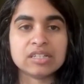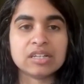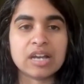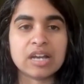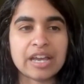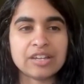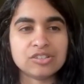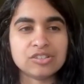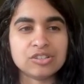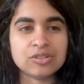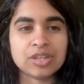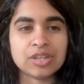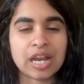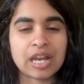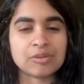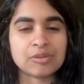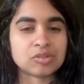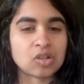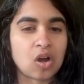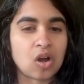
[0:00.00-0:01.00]
I knew that
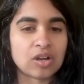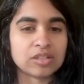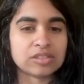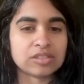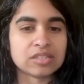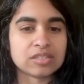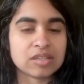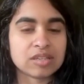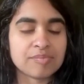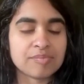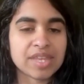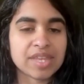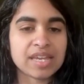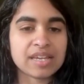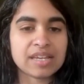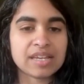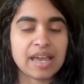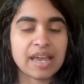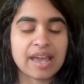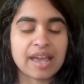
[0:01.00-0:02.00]
I was onto
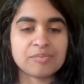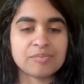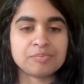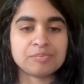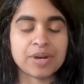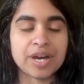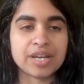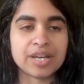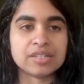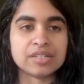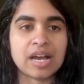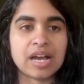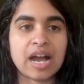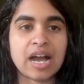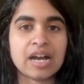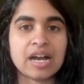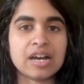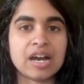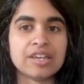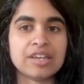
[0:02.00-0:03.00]
something, but
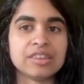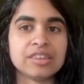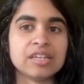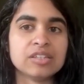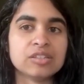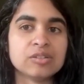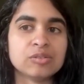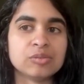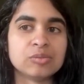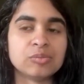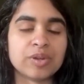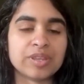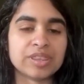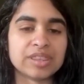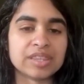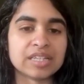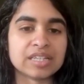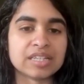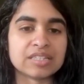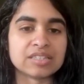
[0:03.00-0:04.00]
I think one
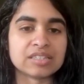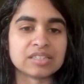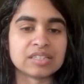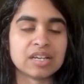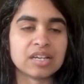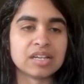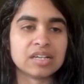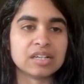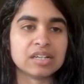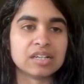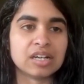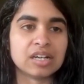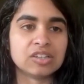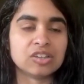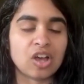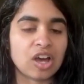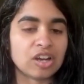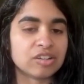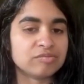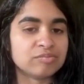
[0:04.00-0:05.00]
thing is a
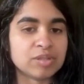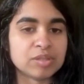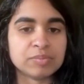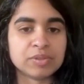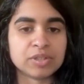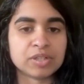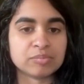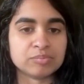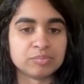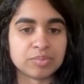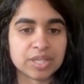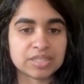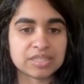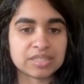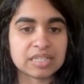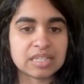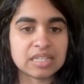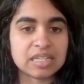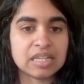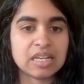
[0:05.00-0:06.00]
lot of people are
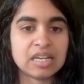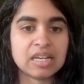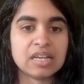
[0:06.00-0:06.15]
busy,